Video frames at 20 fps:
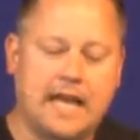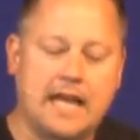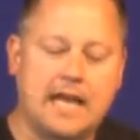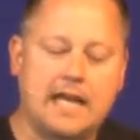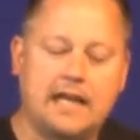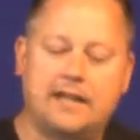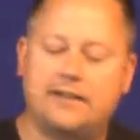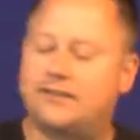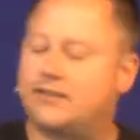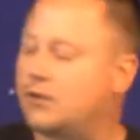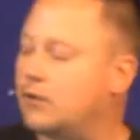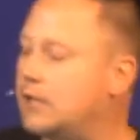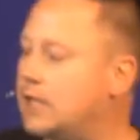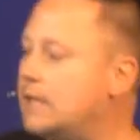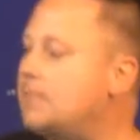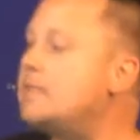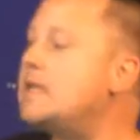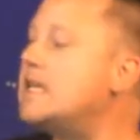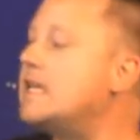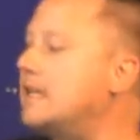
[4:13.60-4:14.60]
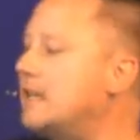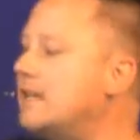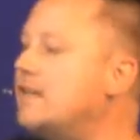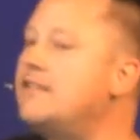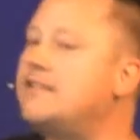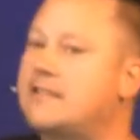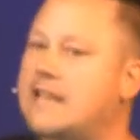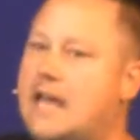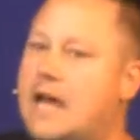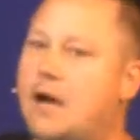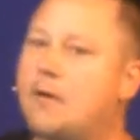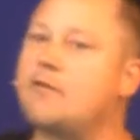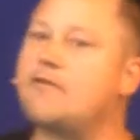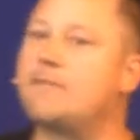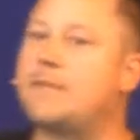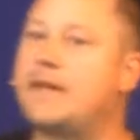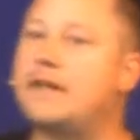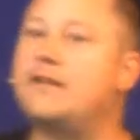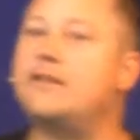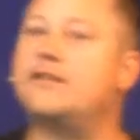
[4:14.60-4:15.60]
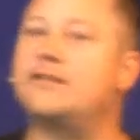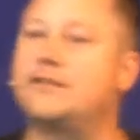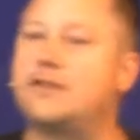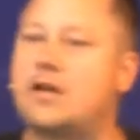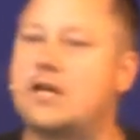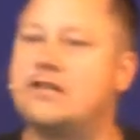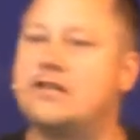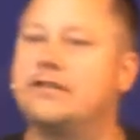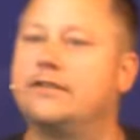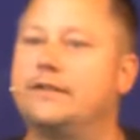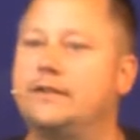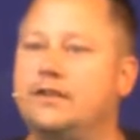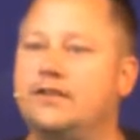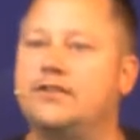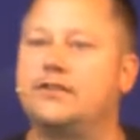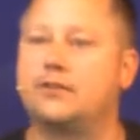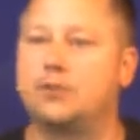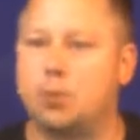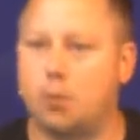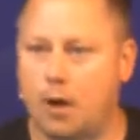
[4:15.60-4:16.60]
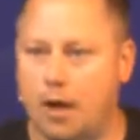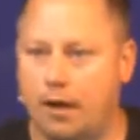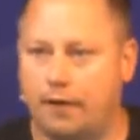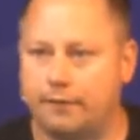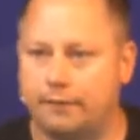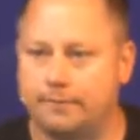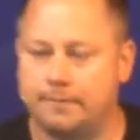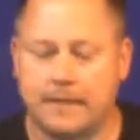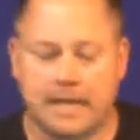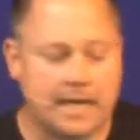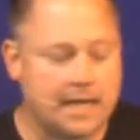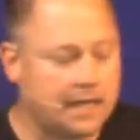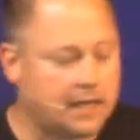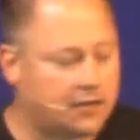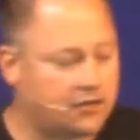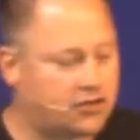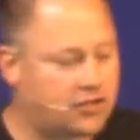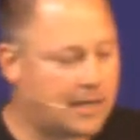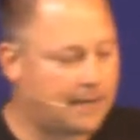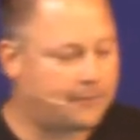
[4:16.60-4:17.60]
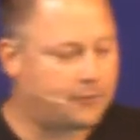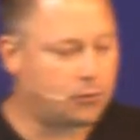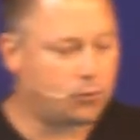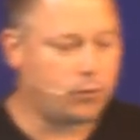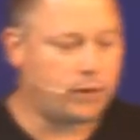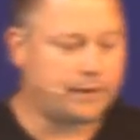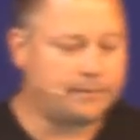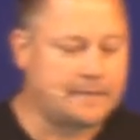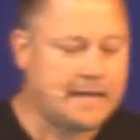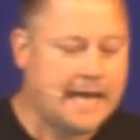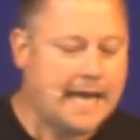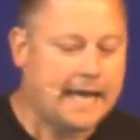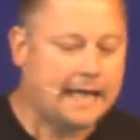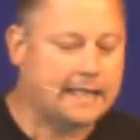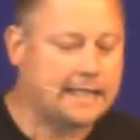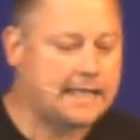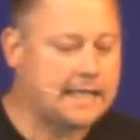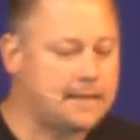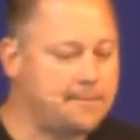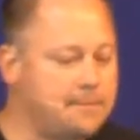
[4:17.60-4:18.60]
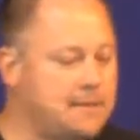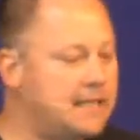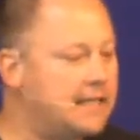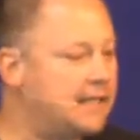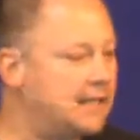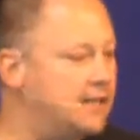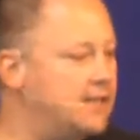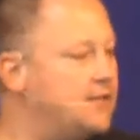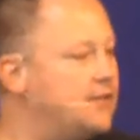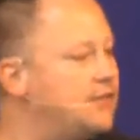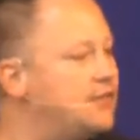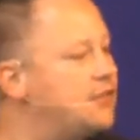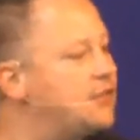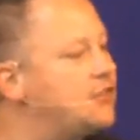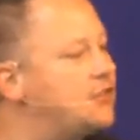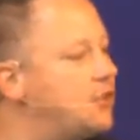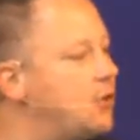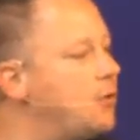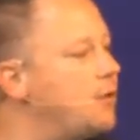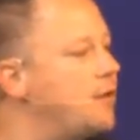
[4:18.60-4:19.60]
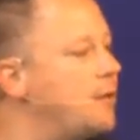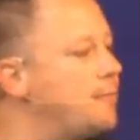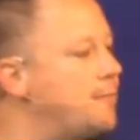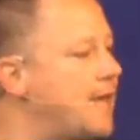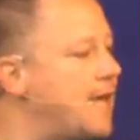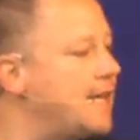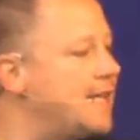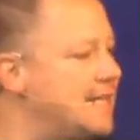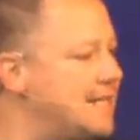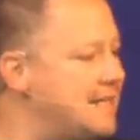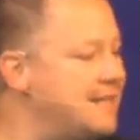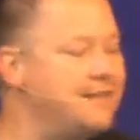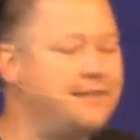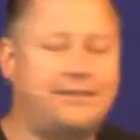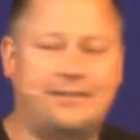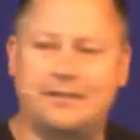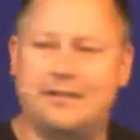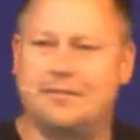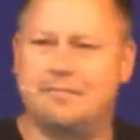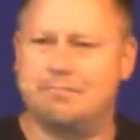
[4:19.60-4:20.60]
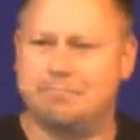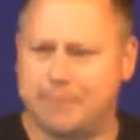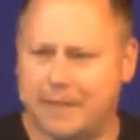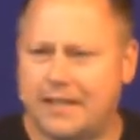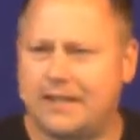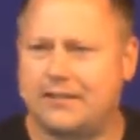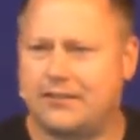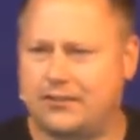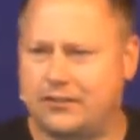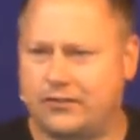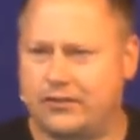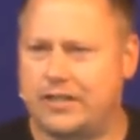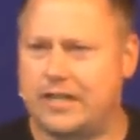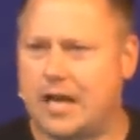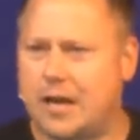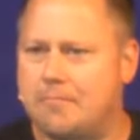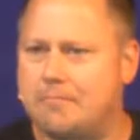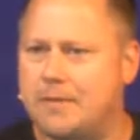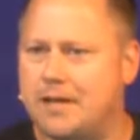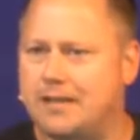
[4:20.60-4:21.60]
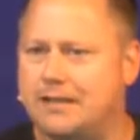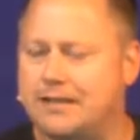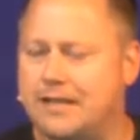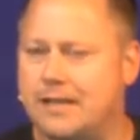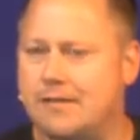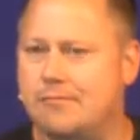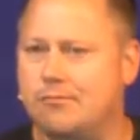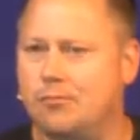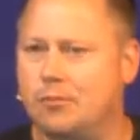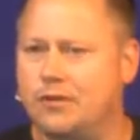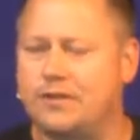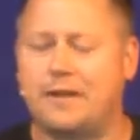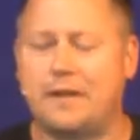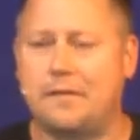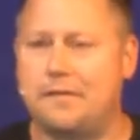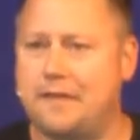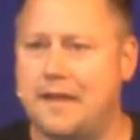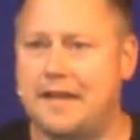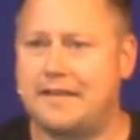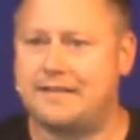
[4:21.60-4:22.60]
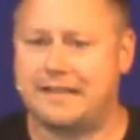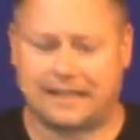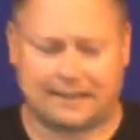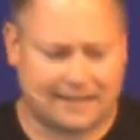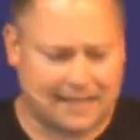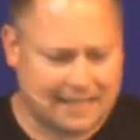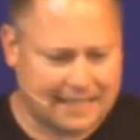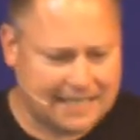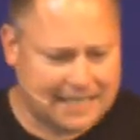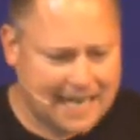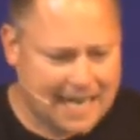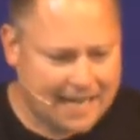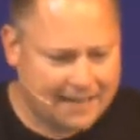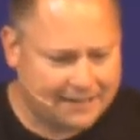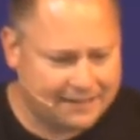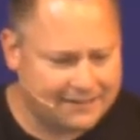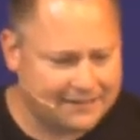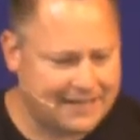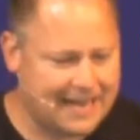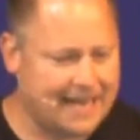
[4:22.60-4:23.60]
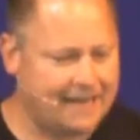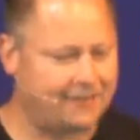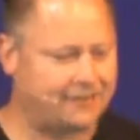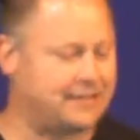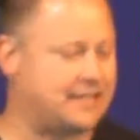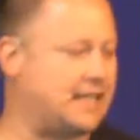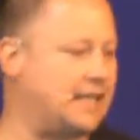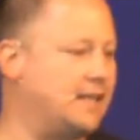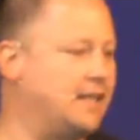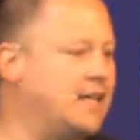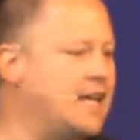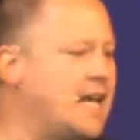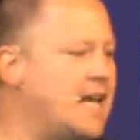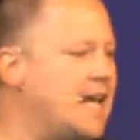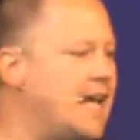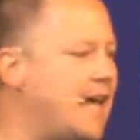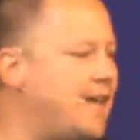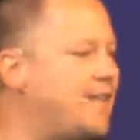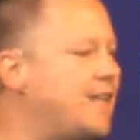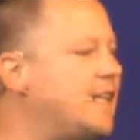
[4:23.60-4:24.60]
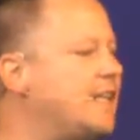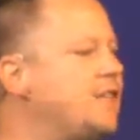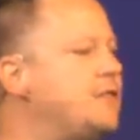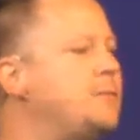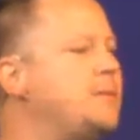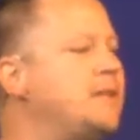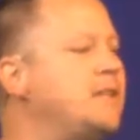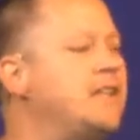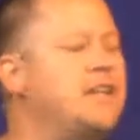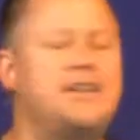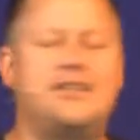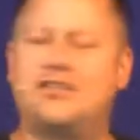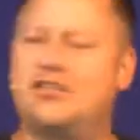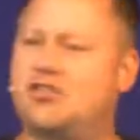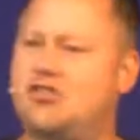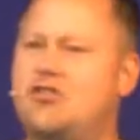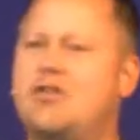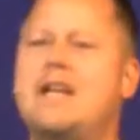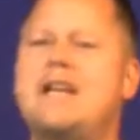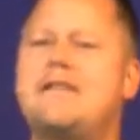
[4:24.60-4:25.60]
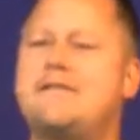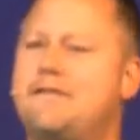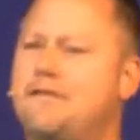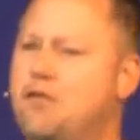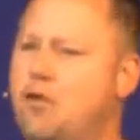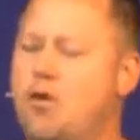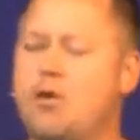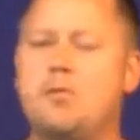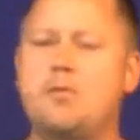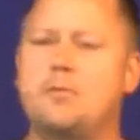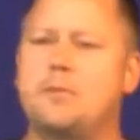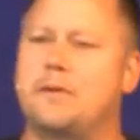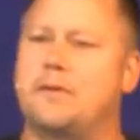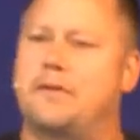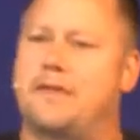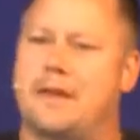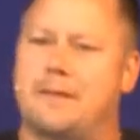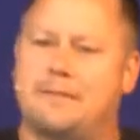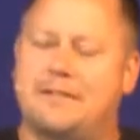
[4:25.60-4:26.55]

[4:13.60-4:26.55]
And so he begins now, we've made it as far as verse 12 in chapter 1, and he begins to show them that his ministry among them was authentic, that he had integrity, and that he's been straightforward with them.